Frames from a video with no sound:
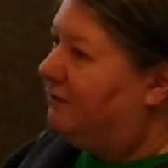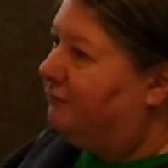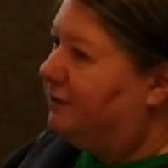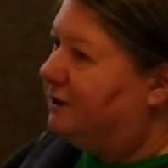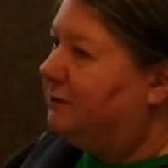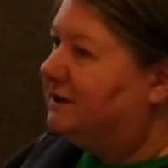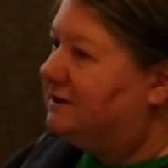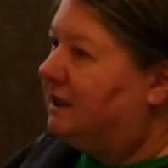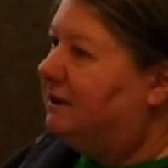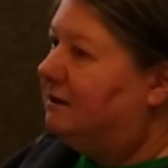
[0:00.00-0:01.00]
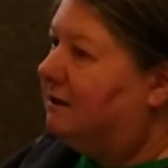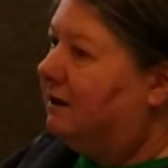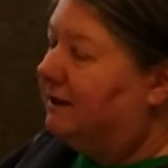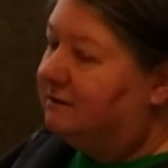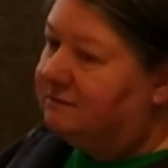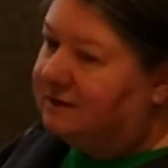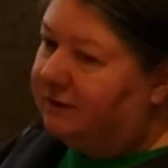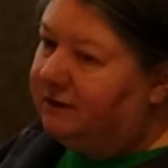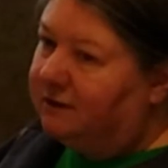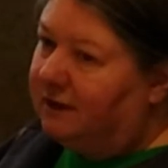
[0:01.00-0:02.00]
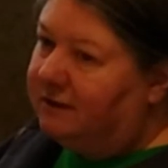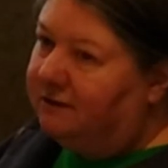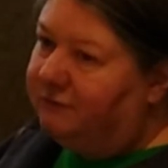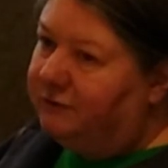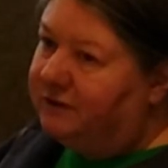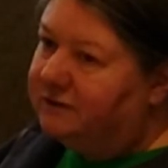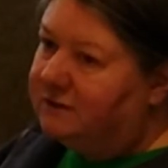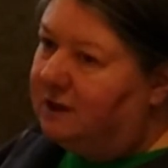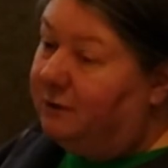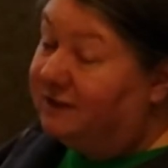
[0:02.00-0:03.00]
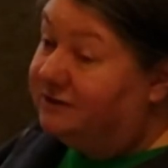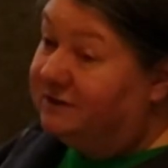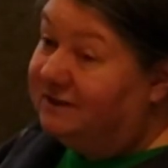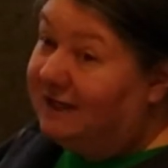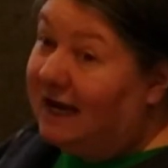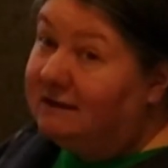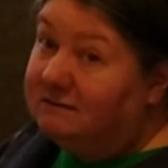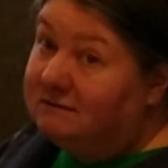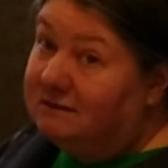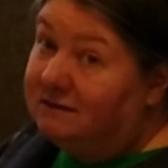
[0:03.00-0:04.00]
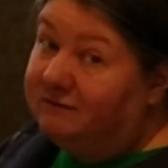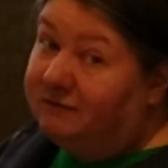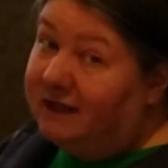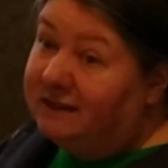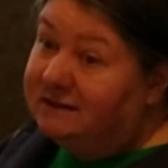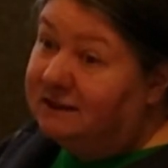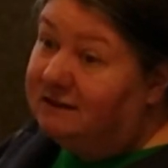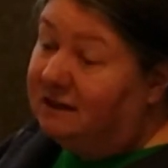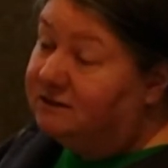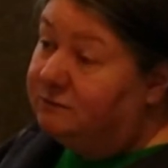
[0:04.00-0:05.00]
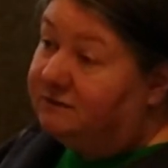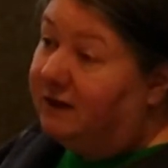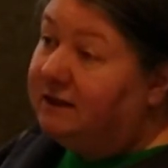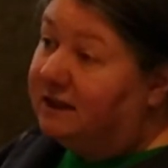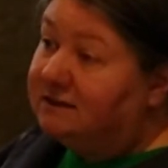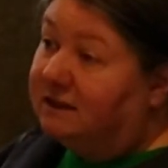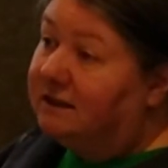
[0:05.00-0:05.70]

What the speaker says: for US Senator in South Carolina a few years ago, and she did not get her filings in, and she was fined like $10,000.